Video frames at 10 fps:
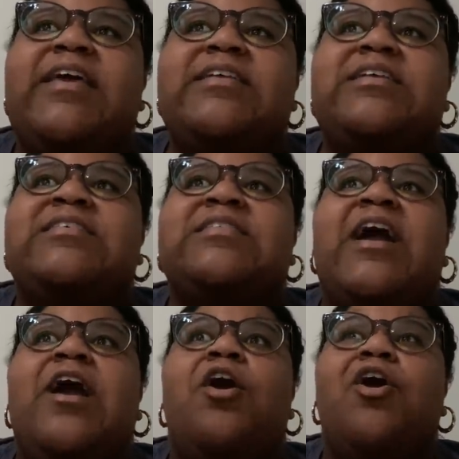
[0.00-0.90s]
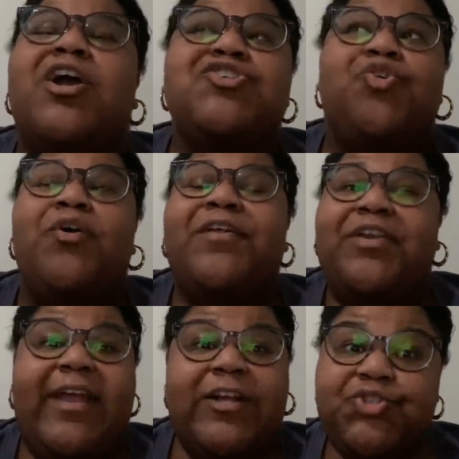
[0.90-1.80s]
it is not harsh on their
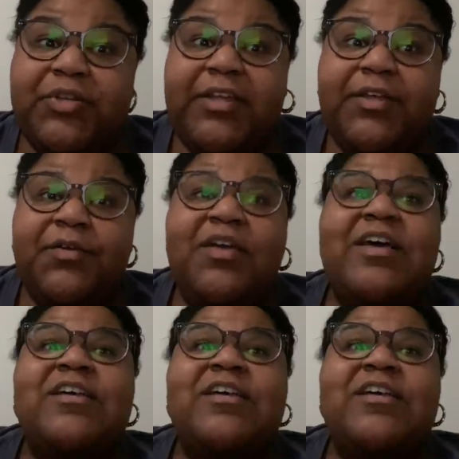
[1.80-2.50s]
natural nail.